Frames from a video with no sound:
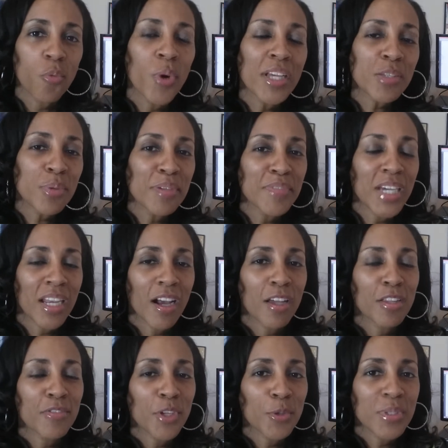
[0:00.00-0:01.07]
Once we've done
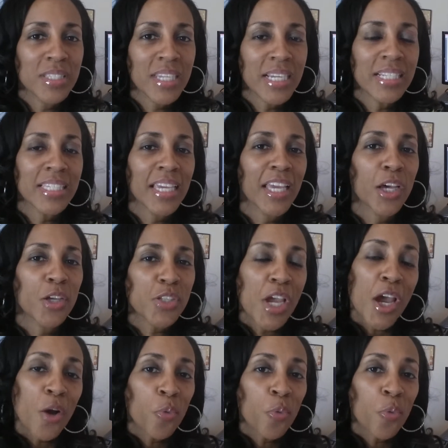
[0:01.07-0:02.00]
all of those details,